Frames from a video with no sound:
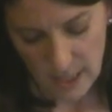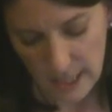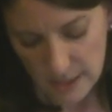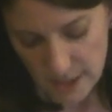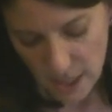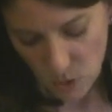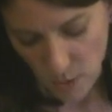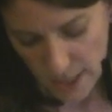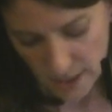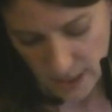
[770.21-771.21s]
Kate sat
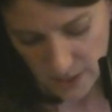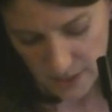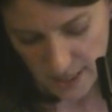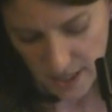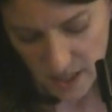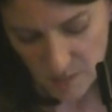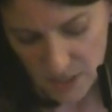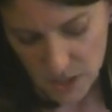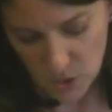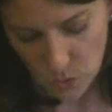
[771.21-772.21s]
quietly on the deck
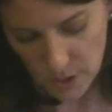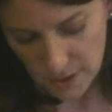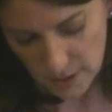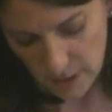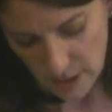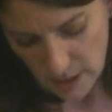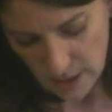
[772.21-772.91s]
amid the noise.